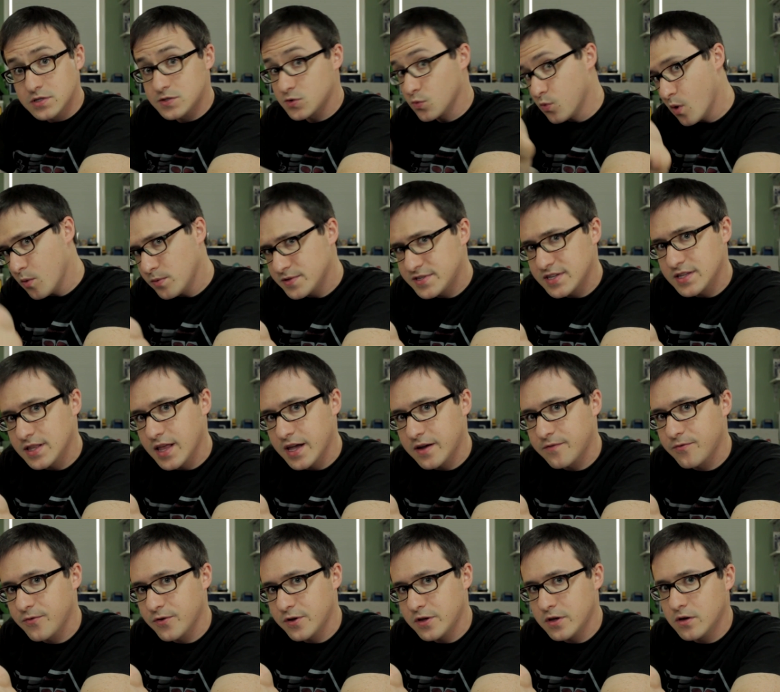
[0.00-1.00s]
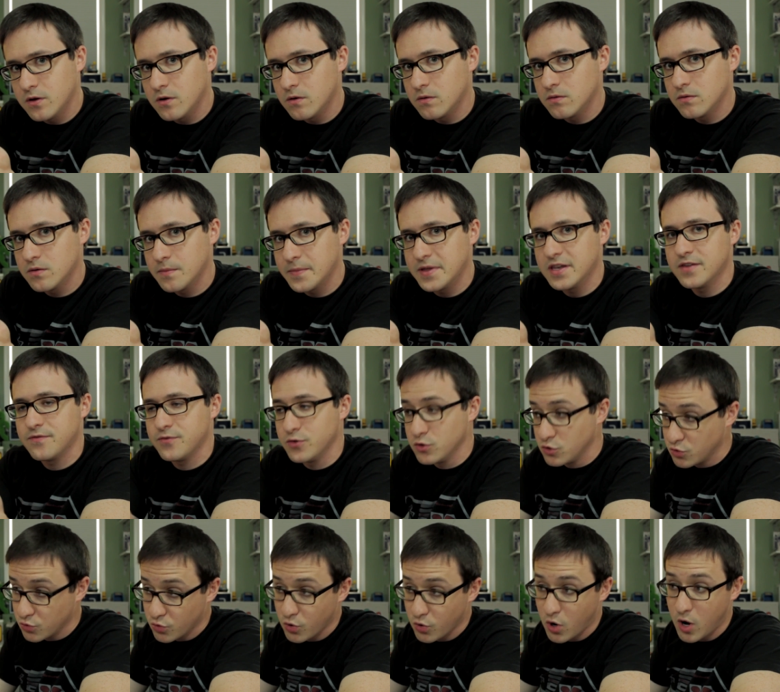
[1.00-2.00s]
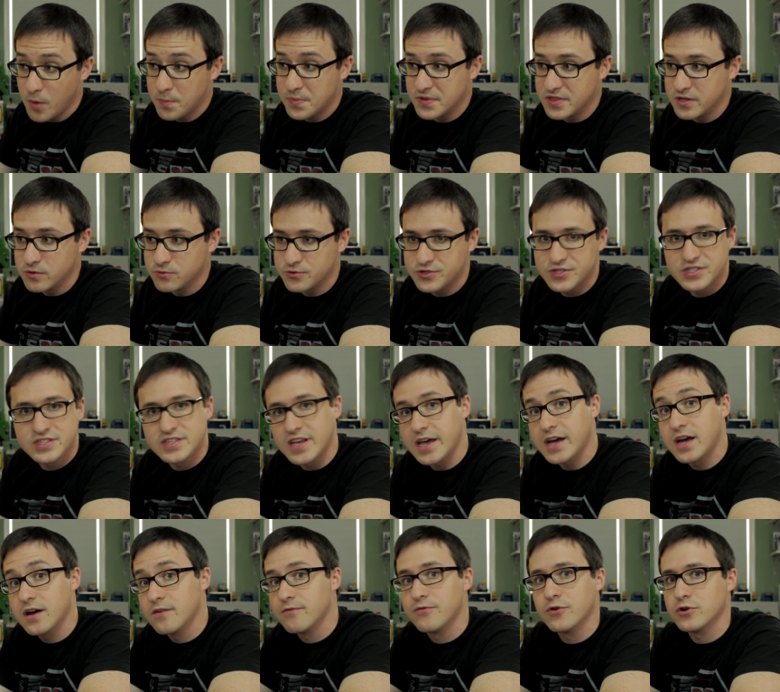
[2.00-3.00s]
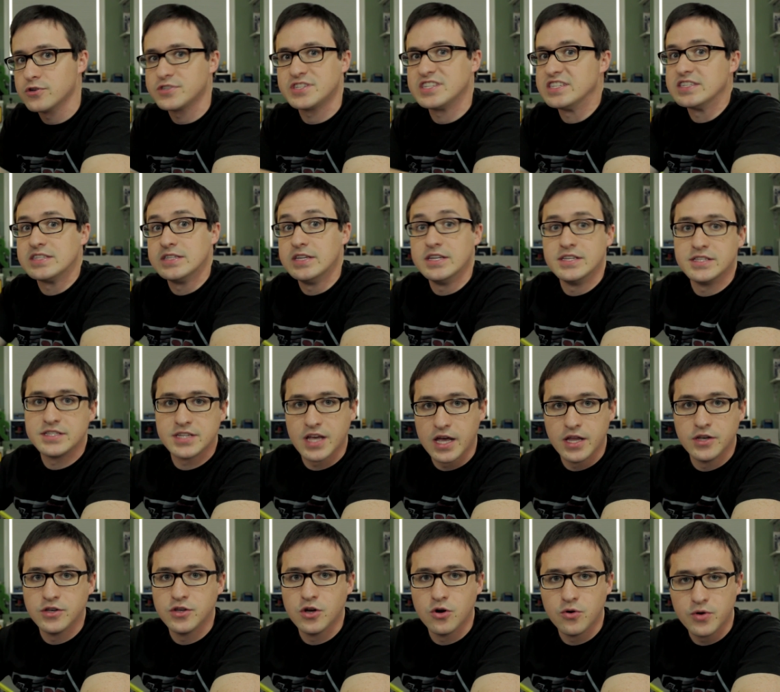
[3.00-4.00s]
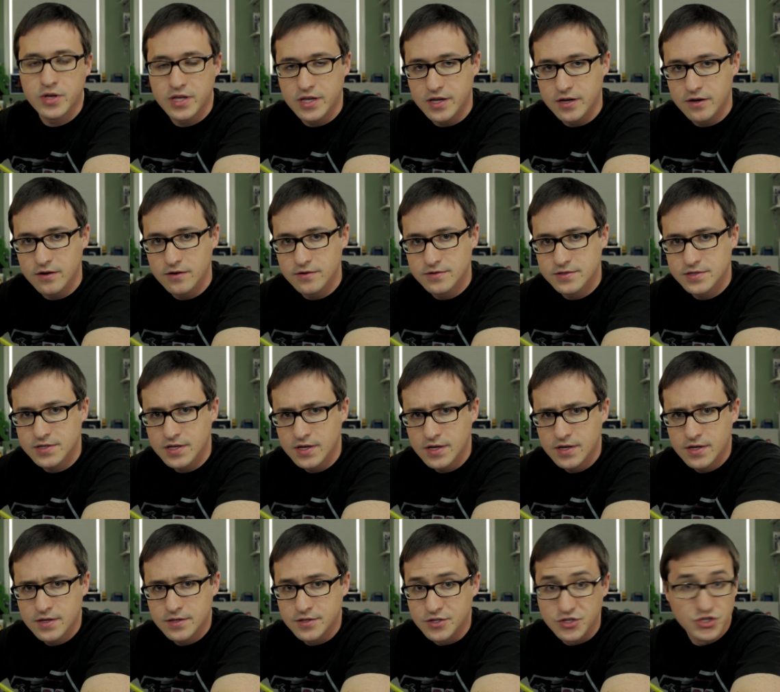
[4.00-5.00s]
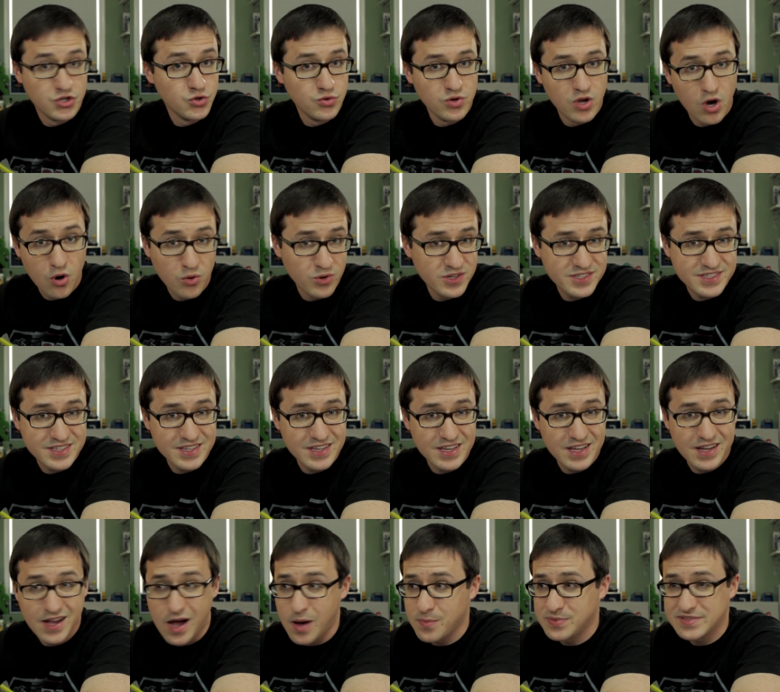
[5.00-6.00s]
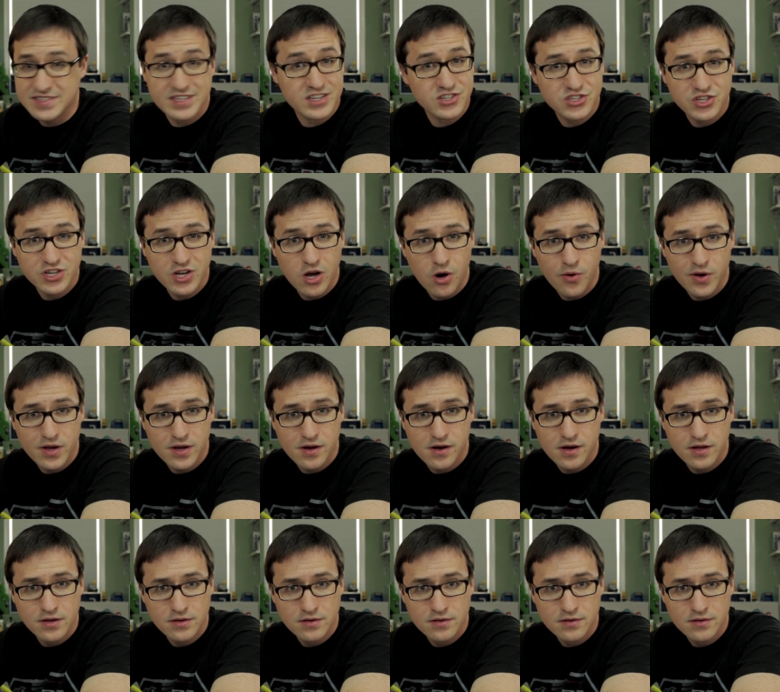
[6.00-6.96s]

So what was it like for you? If you grew up in those Sega versus Nintendo years, did you notice any competition going on?